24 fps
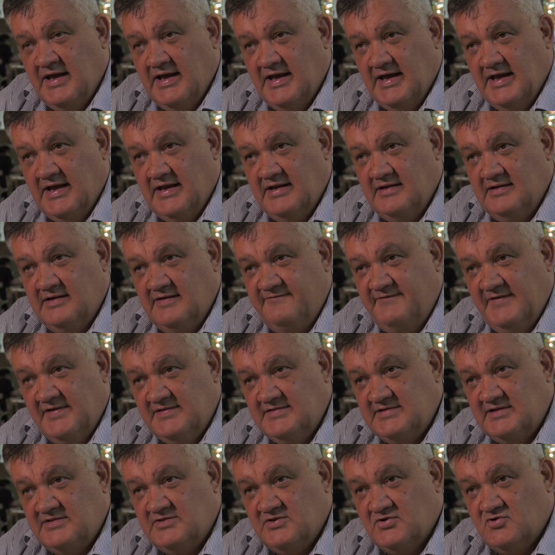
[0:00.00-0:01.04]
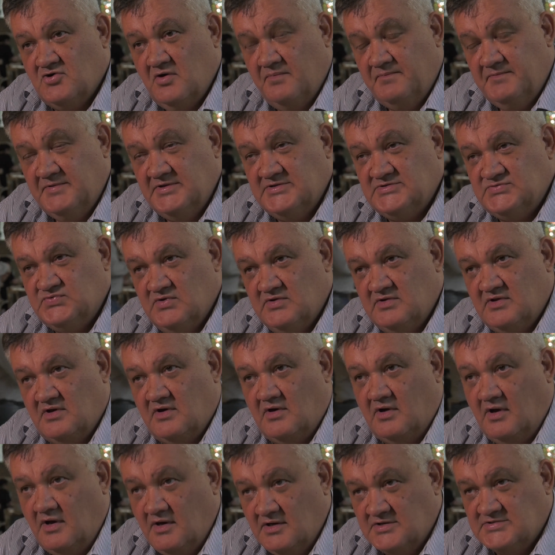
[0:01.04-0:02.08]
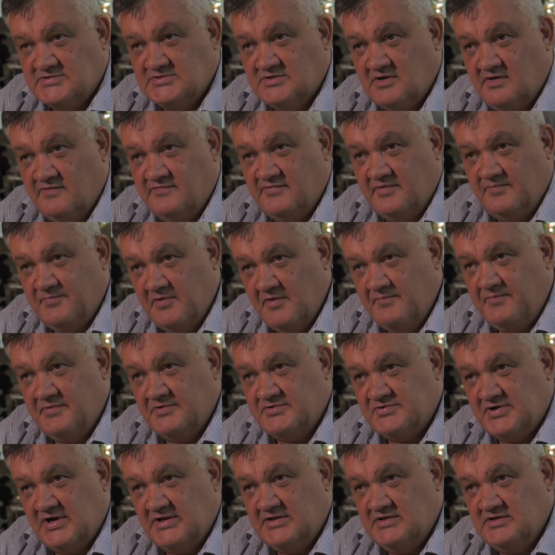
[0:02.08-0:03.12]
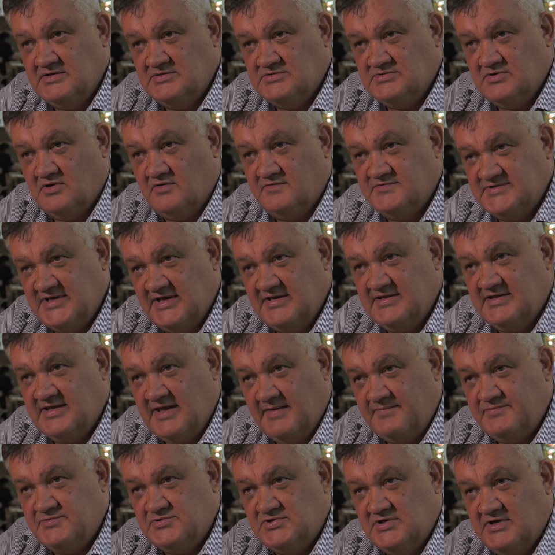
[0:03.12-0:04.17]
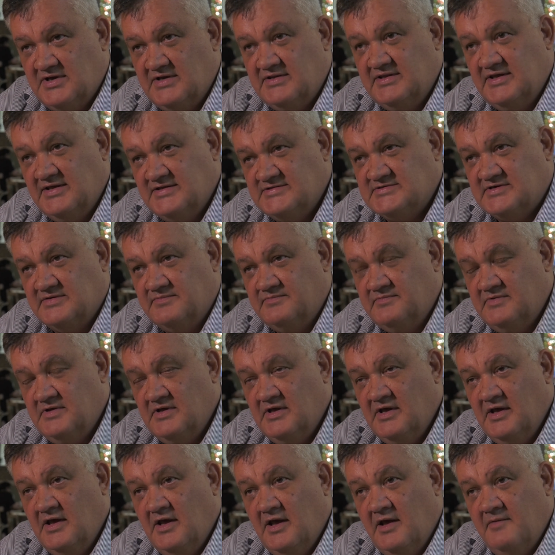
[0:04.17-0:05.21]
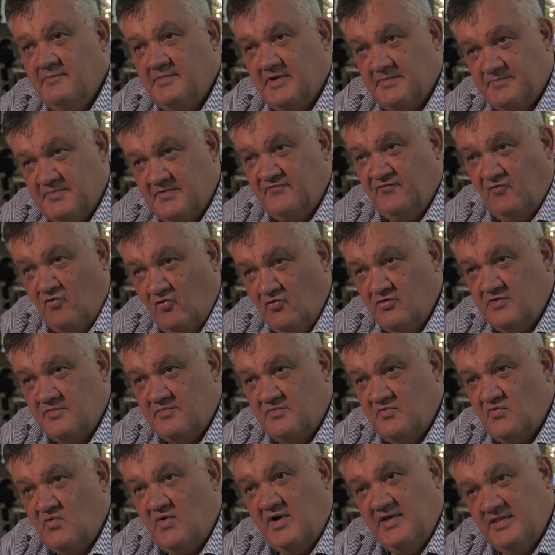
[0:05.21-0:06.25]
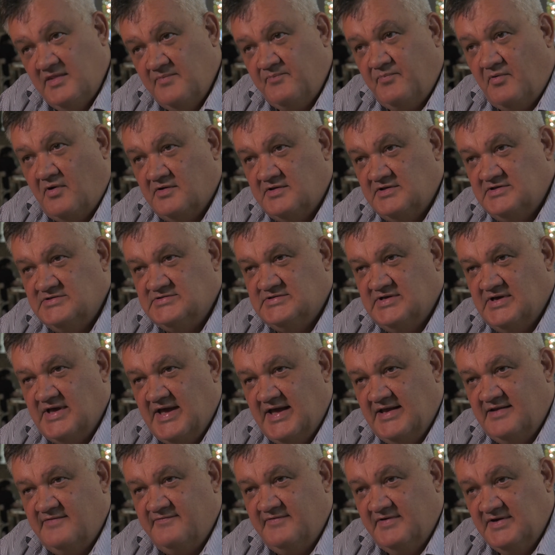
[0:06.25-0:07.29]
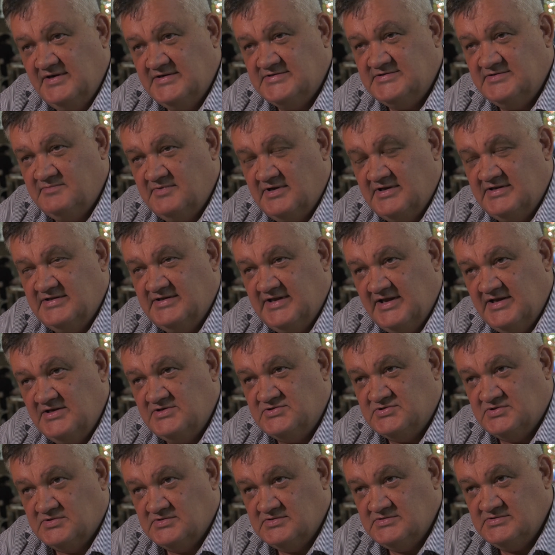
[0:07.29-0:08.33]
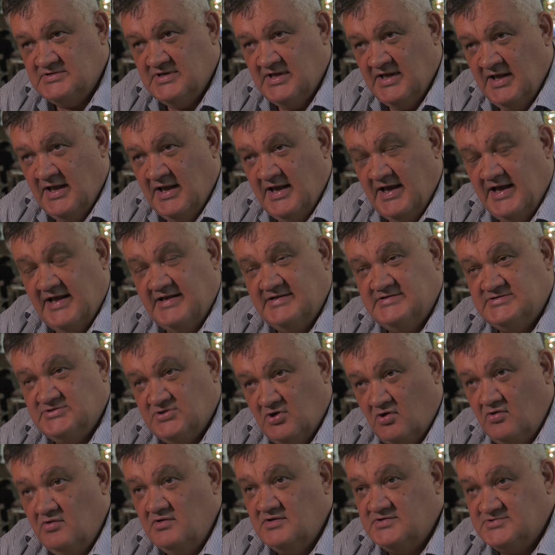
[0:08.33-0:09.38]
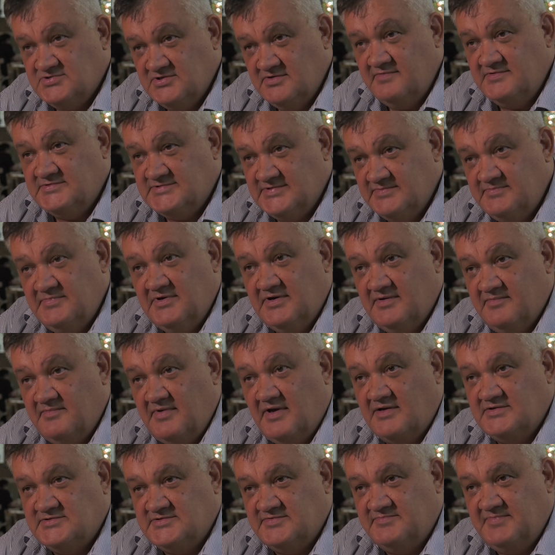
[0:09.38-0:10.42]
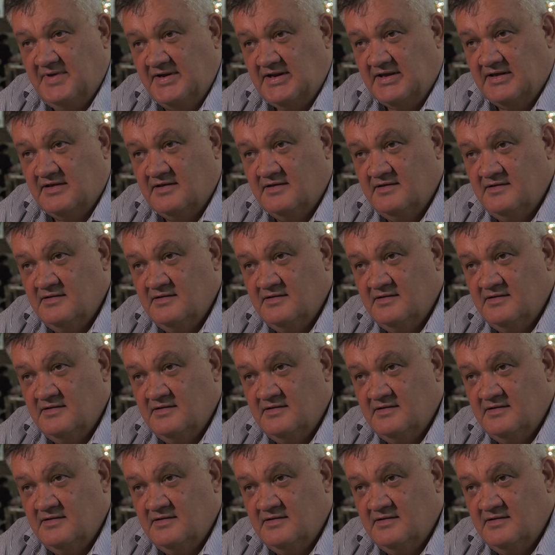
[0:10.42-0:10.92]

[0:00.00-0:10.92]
And in fact, that the Guptas were the last of the perpetrators of state capture at Eskom. But before them, there were other parties who had very similar intentions and stole similar amounts of money.